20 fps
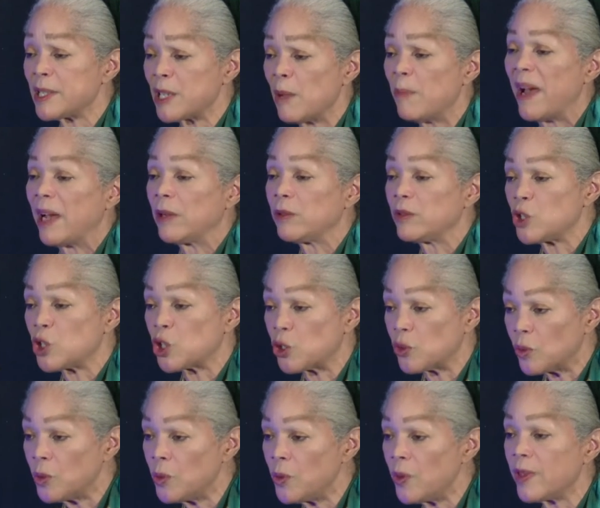about
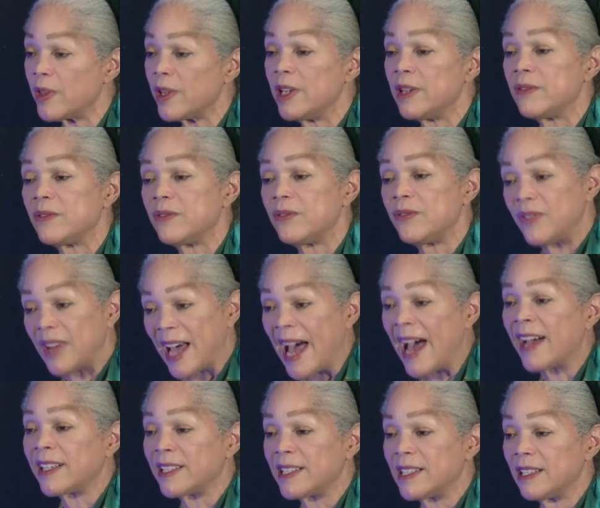truth and
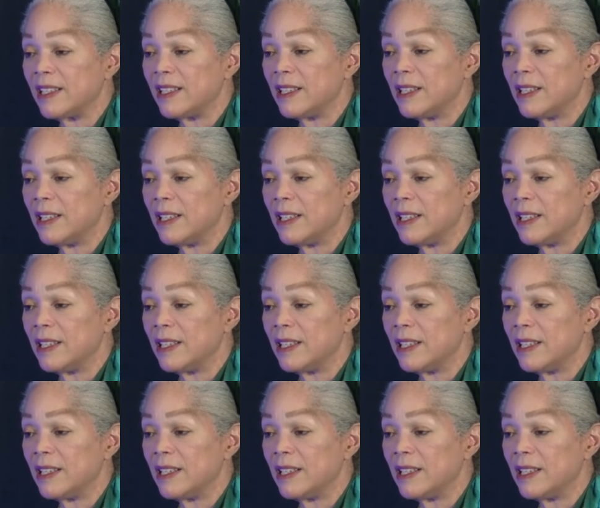fact,